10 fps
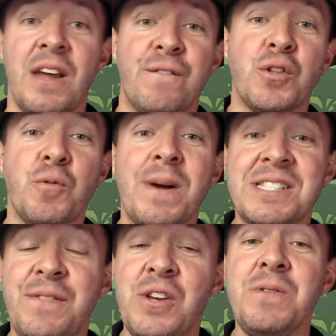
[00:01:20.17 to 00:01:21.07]
For the rest
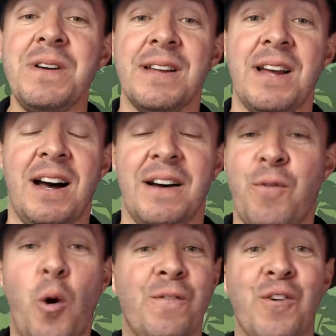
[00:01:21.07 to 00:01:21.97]
of you, uh,
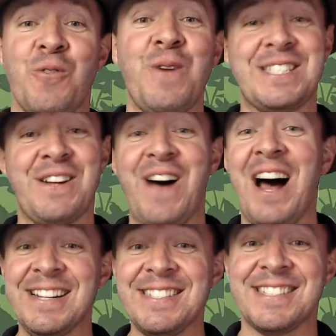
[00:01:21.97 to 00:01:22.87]
or for the rest of
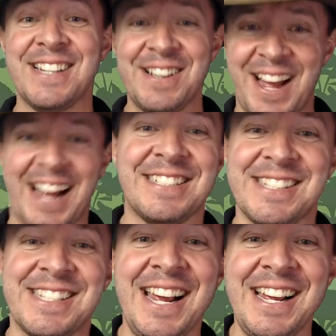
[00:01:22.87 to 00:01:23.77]
us, I should
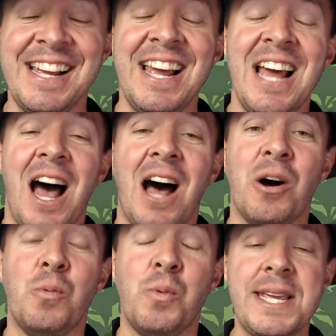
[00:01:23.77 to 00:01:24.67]
say,
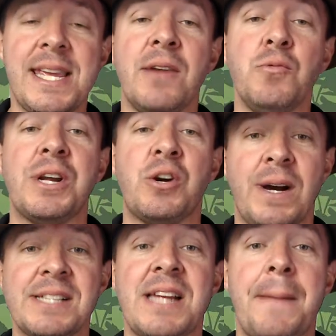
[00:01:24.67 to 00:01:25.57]
uh, we can
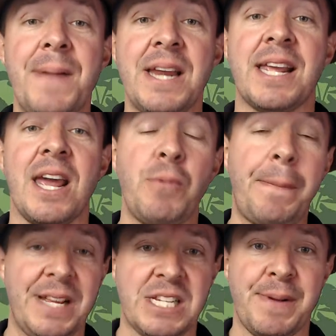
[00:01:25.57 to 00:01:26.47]
request a Medicare
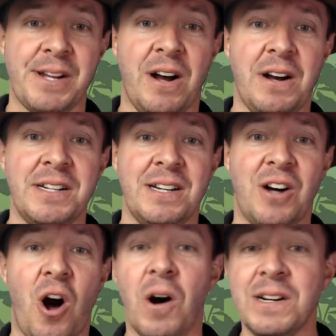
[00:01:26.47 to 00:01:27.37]
replacement card
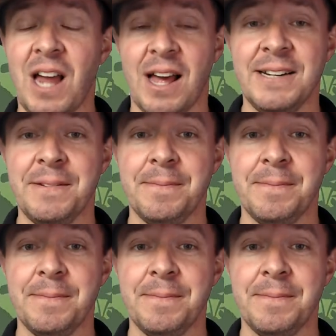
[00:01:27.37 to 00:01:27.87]
online.